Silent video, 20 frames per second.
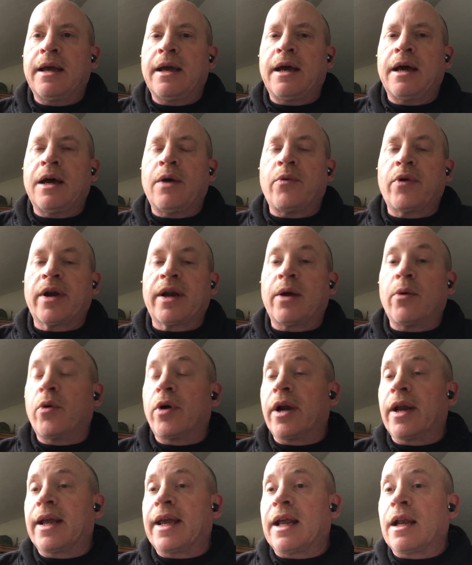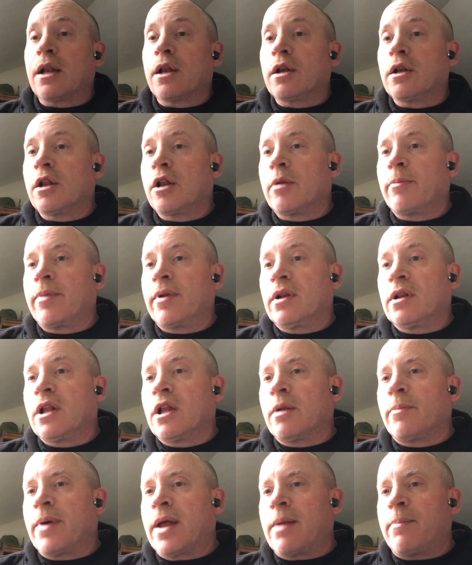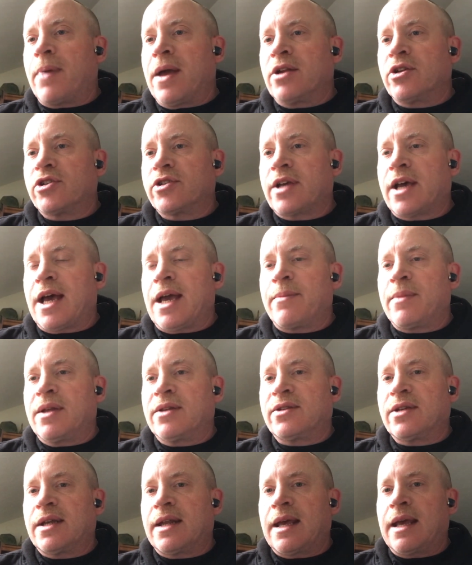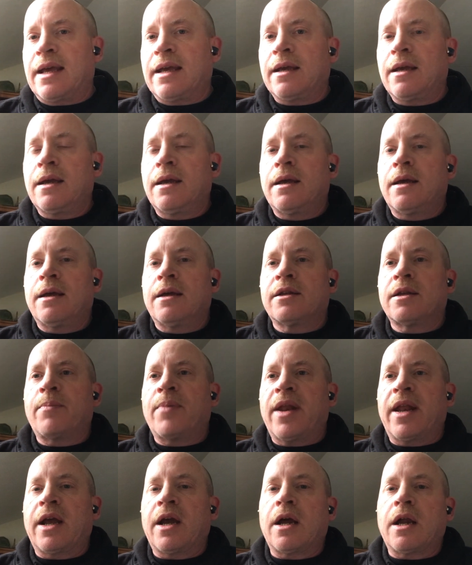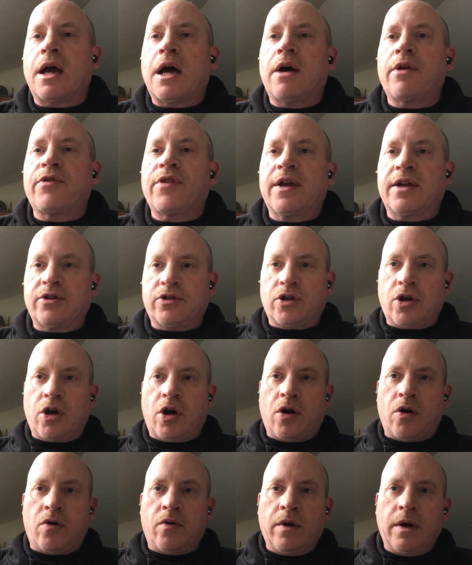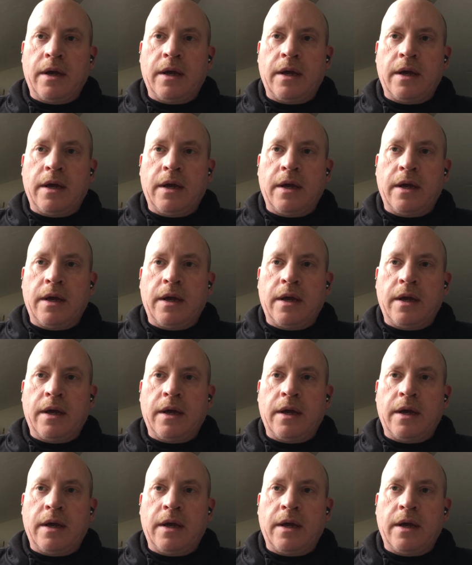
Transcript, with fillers: Uh, we're, we're going to get a little, little bit of bench time in today, depending on how things go.